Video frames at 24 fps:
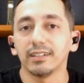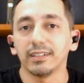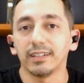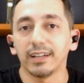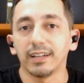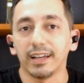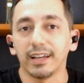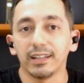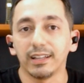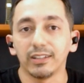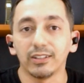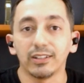
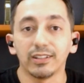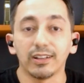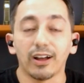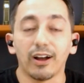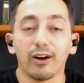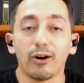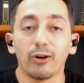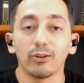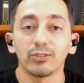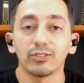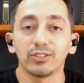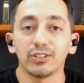and
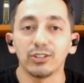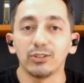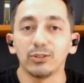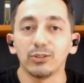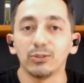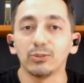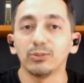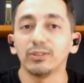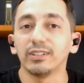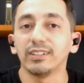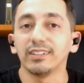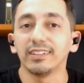I'll see
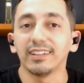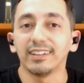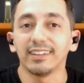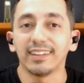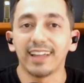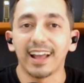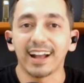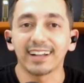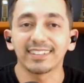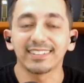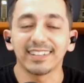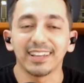you in the
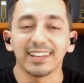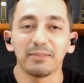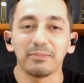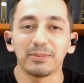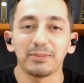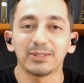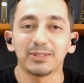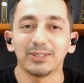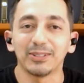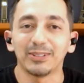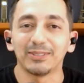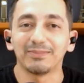next
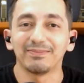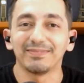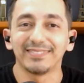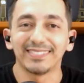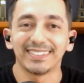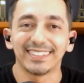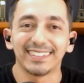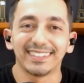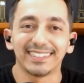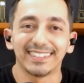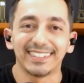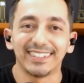episode.
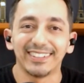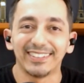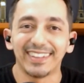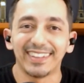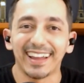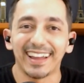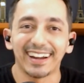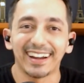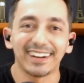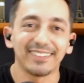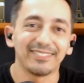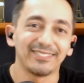See you
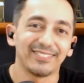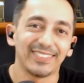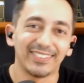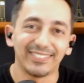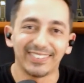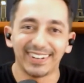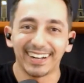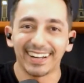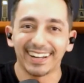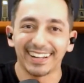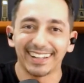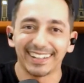there. Bye
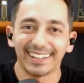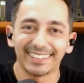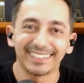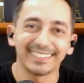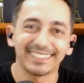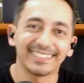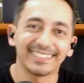bye.